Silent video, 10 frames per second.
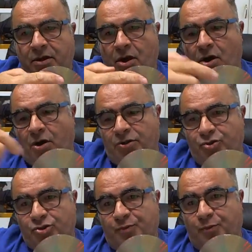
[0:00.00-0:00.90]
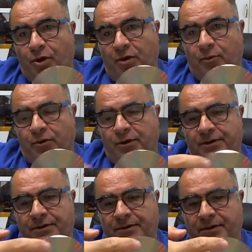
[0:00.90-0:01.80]
on your spoil board,
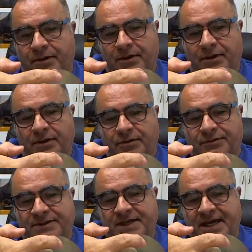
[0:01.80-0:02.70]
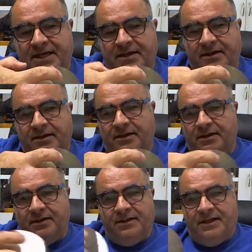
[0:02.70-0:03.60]
you take
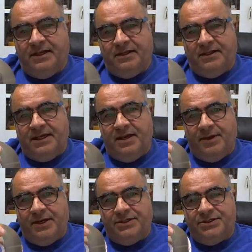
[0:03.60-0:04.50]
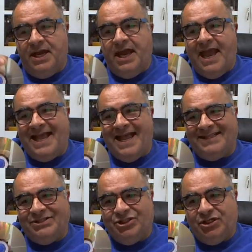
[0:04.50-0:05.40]
the image and
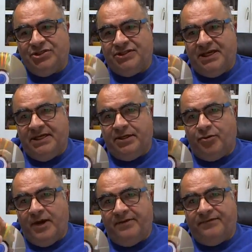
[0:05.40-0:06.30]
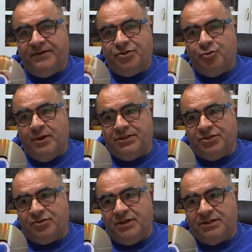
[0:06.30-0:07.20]
just engrave the two
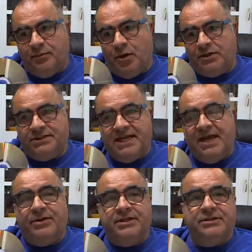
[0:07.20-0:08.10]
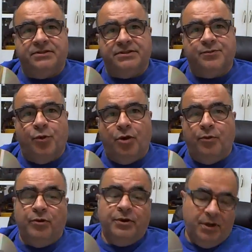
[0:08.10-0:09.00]
registration marks down into the spoil
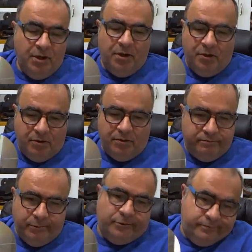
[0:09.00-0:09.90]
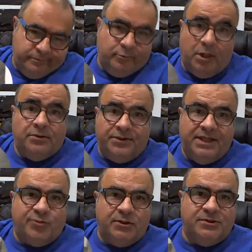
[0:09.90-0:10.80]
board, or, well, that's
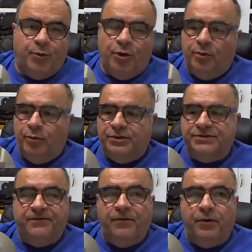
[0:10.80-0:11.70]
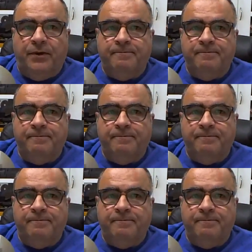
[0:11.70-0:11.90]
what a spoil board is for.